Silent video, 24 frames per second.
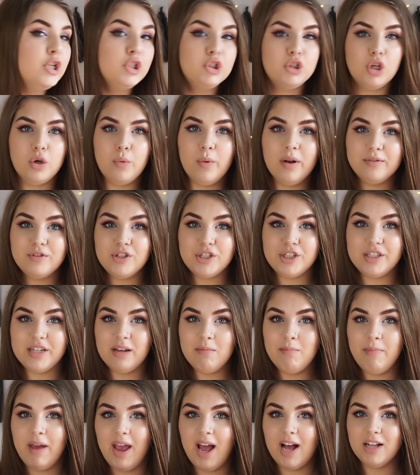So you would have just
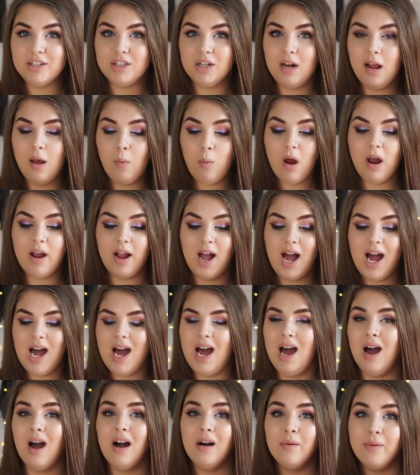seen me actually wearing a
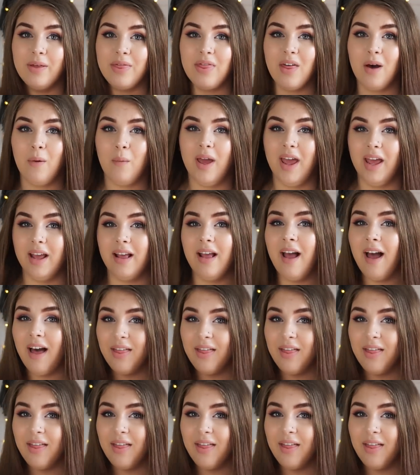hat with that wig.